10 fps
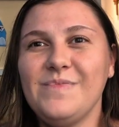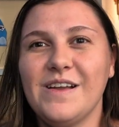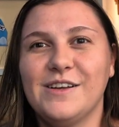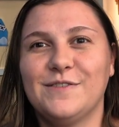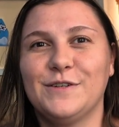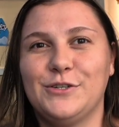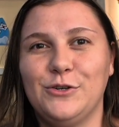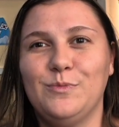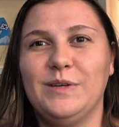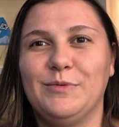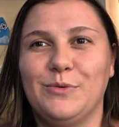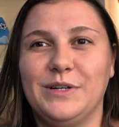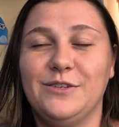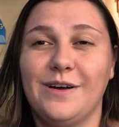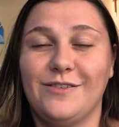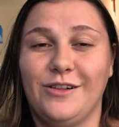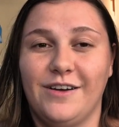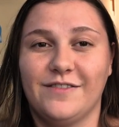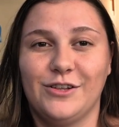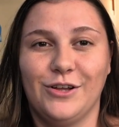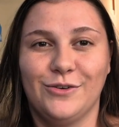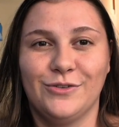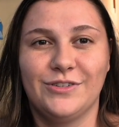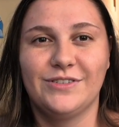Because for 2 people, we do have a lot of clothes.